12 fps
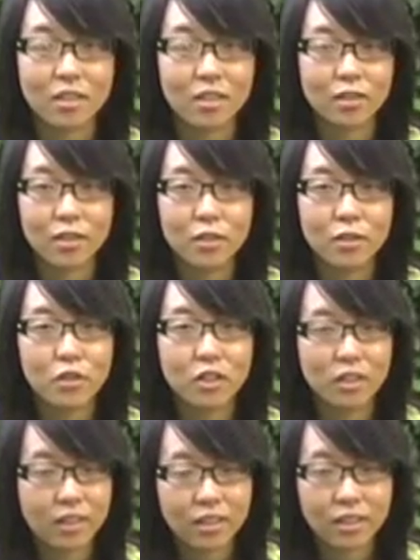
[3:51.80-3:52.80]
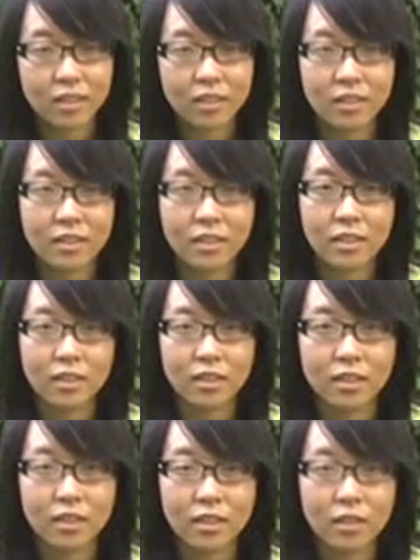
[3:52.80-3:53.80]
When you're juggling,
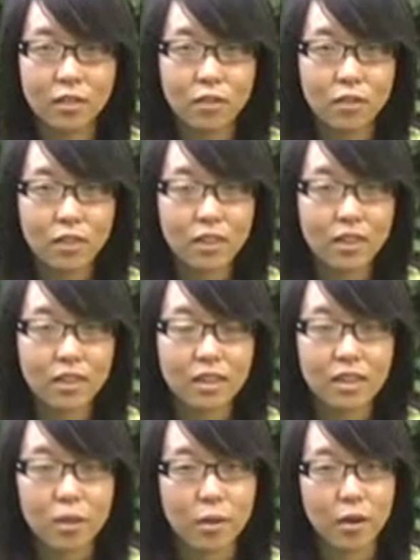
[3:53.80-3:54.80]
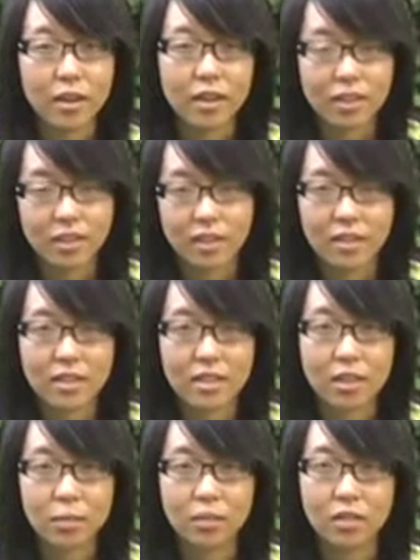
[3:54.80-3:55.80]
you don't really think about anything
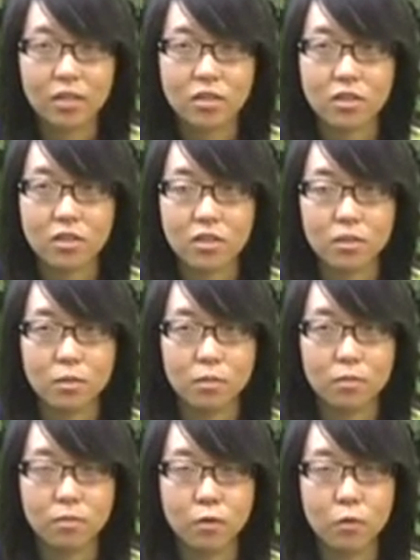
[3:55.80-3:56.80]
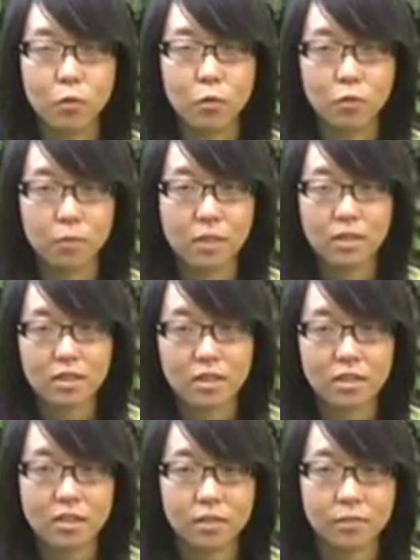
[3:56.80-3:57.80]
except just your
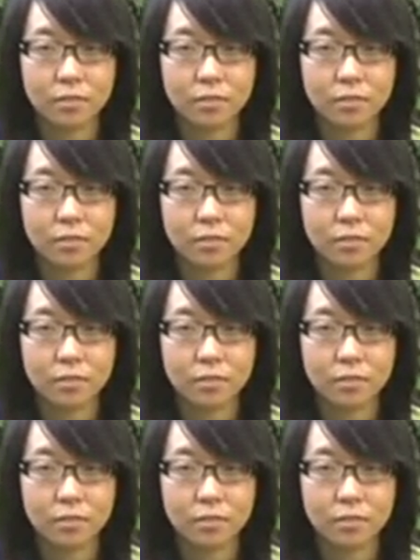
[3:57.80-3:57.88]
movements.